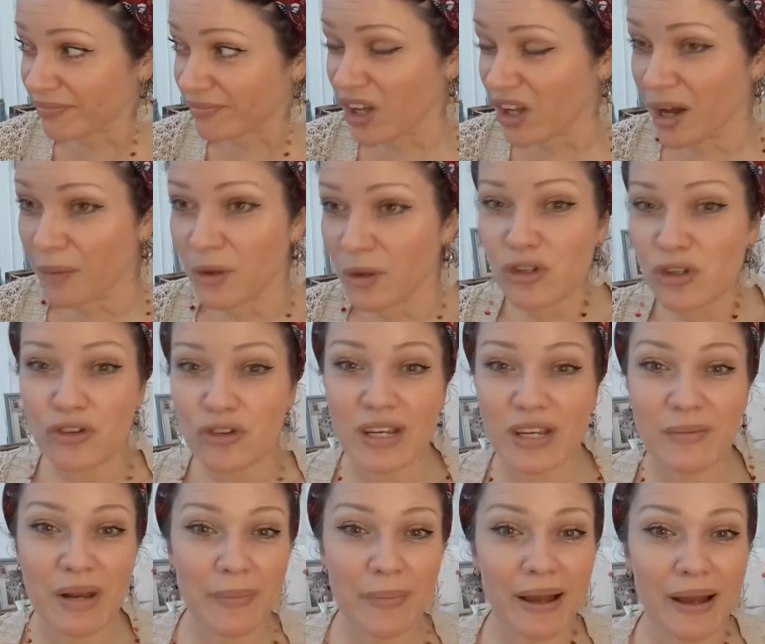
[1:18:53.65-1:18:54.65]
I'm not
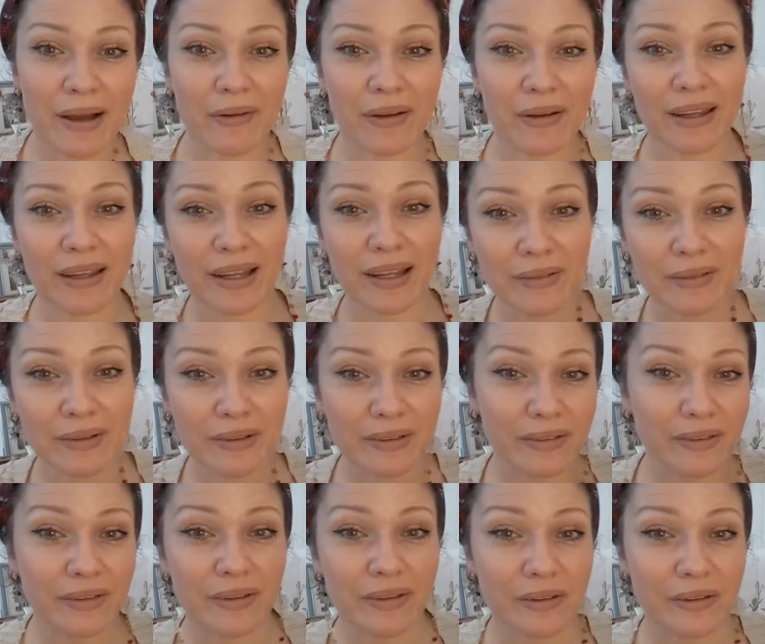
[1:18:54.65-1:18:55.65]
screaming about it like, blah,
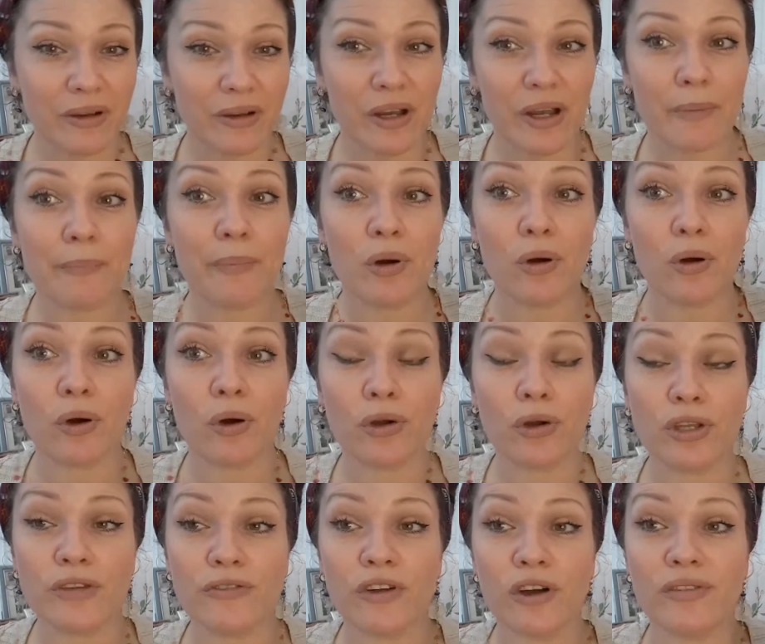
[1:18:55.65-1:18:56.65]
blah, blah, but you've
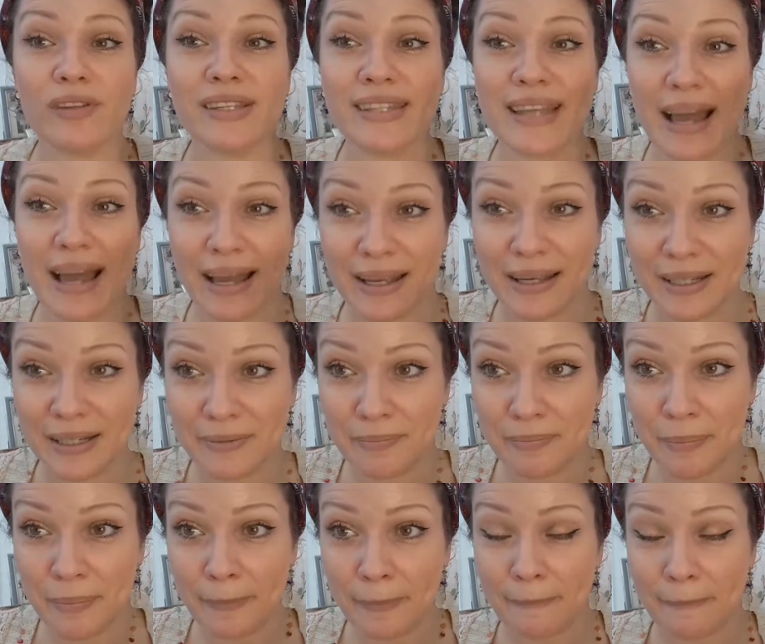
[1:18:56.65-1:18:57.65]
got the time
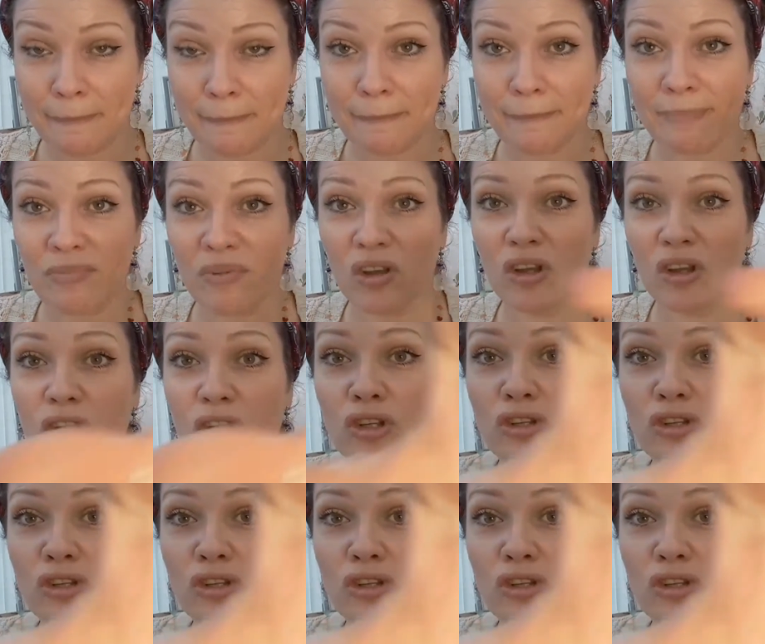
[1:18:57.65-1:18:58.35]
to